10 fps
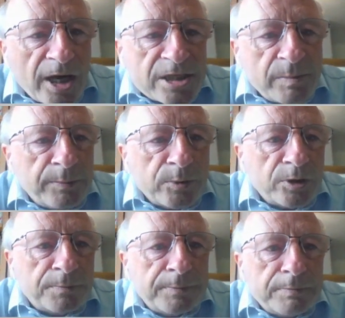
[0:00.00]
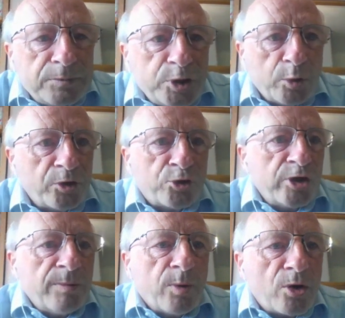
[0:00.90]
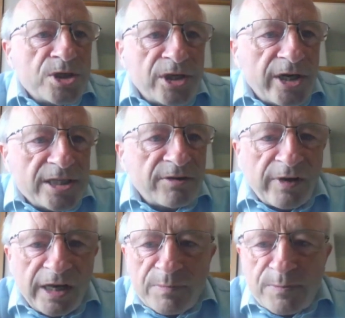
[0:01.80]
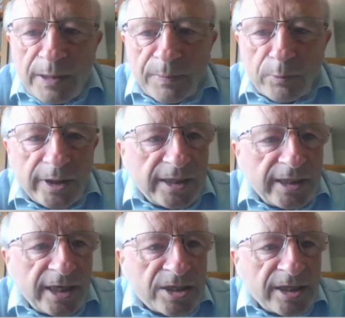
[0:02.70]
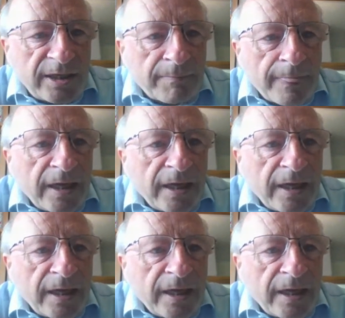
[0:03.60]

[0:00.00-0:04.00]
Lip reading: possibly put up 2 or 3 more slides of famous people with ADHD.